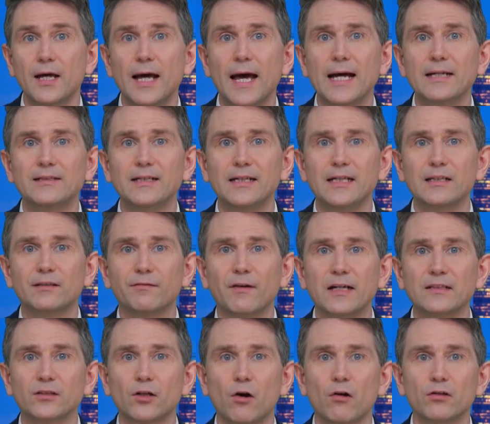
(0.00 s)
NTD's
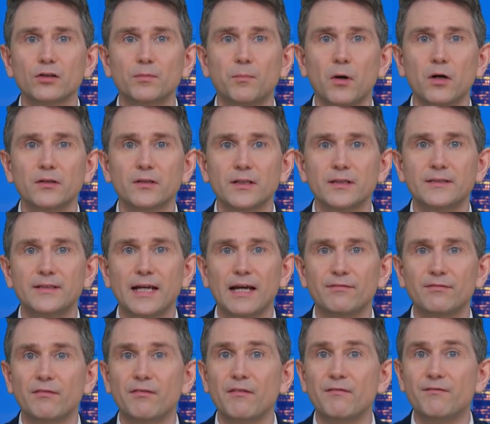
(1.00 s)
France correspondent
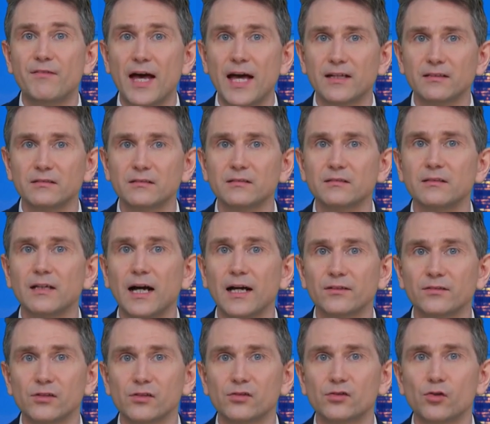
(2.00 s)
David Vives
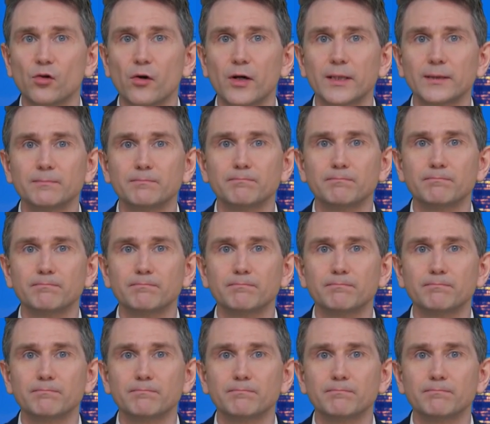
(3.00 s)
has the story.